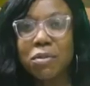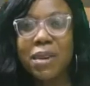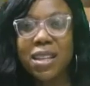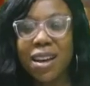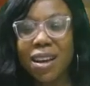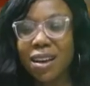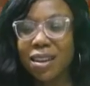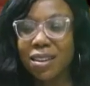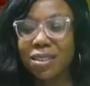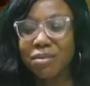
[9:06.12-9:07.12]
women are,
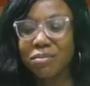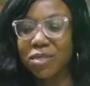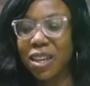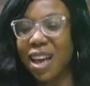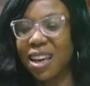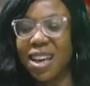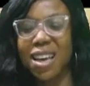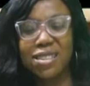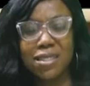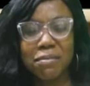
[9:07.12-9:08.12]
I can't
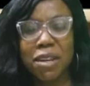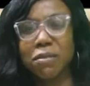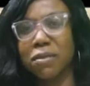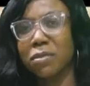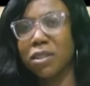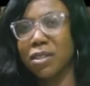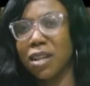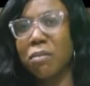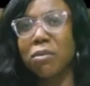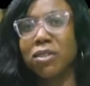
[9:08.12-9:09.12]
ask this man for money.
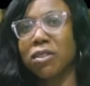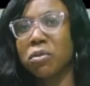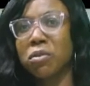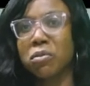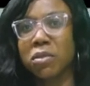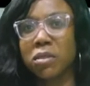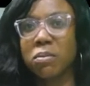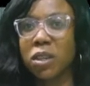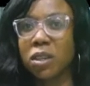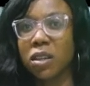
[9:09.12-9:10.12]
How much do you want to give
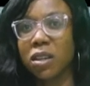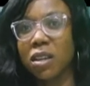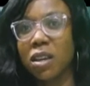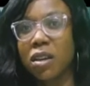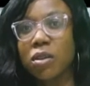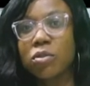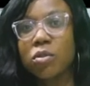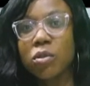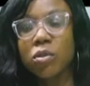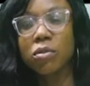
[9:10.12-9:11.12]
me?
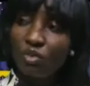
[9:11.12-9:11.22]
So,